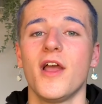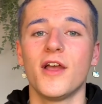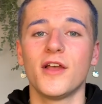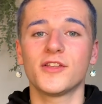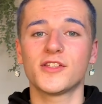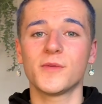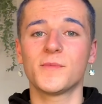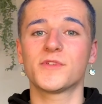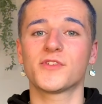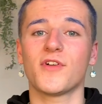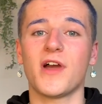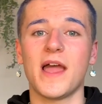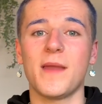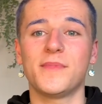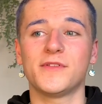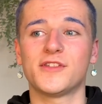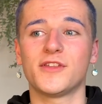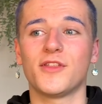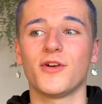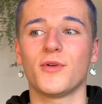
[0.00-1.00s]

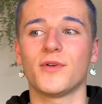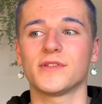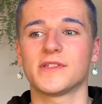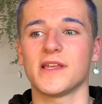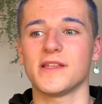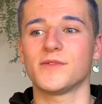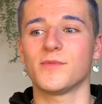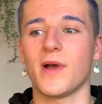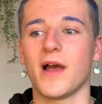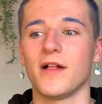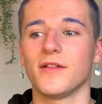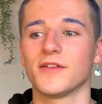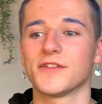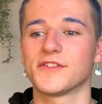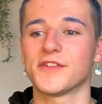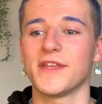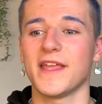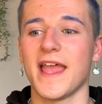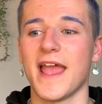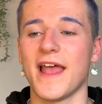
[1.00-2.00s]
subscribe to those as well.
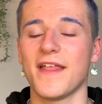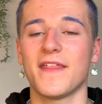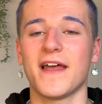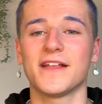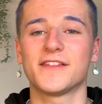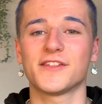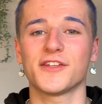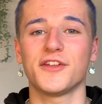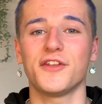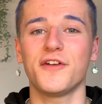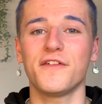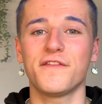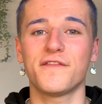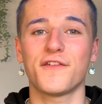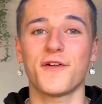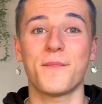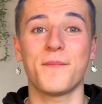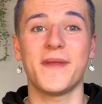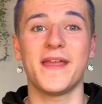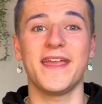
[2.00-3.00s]
So yeah, that's enough
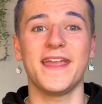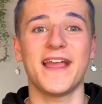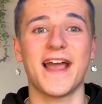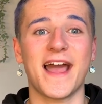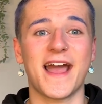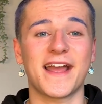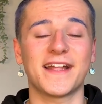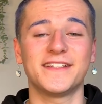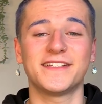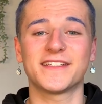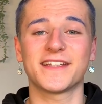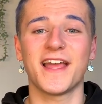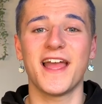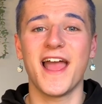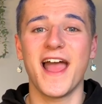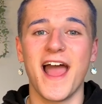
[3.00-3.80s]
from me, and